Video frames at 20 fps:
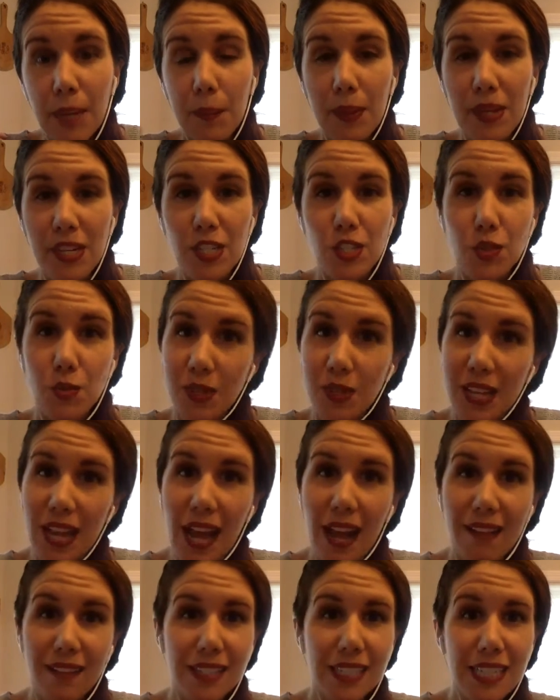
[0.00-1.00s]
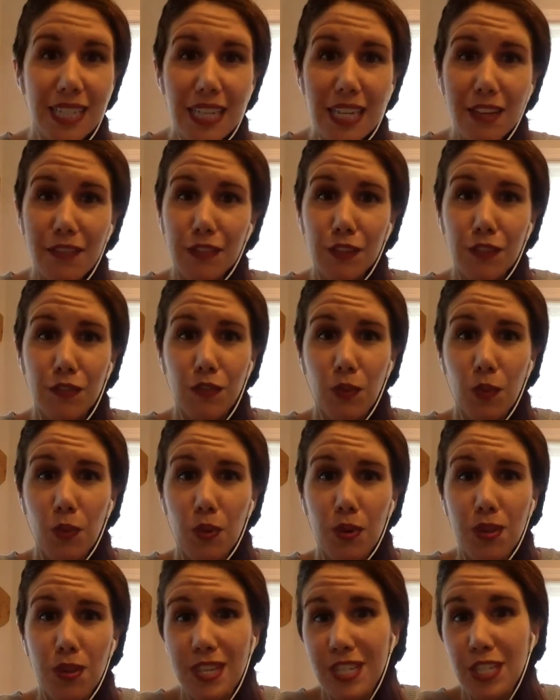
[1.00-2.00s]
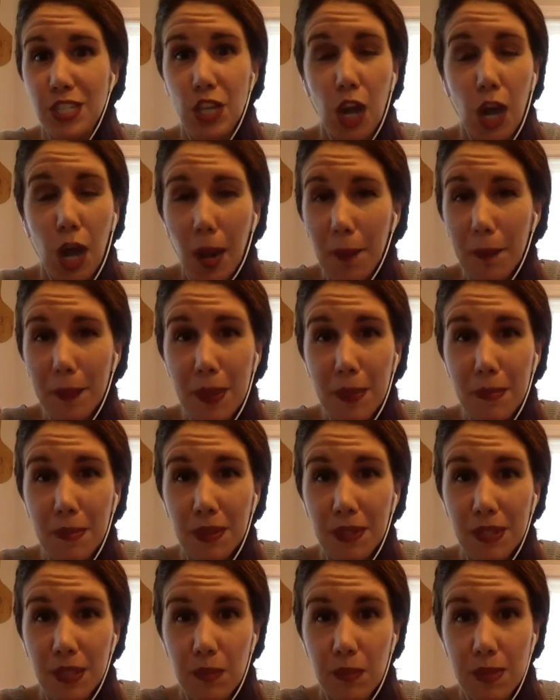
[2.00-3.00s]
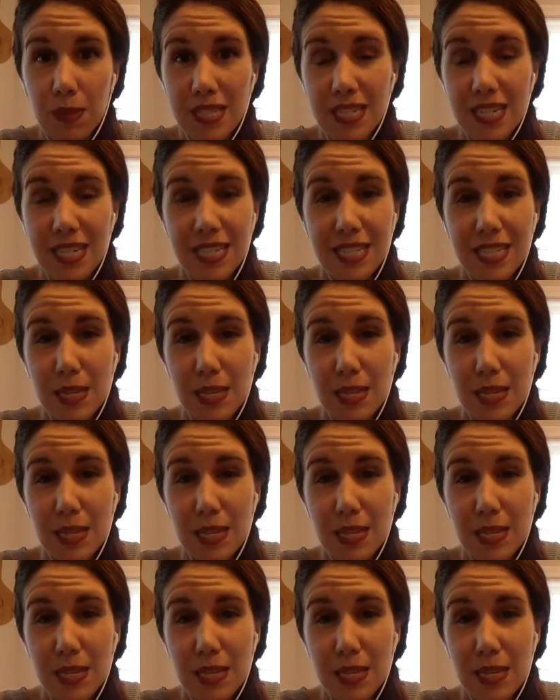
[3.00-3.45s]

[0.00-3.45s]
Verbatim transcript: But it's a reality even for the top people in the business.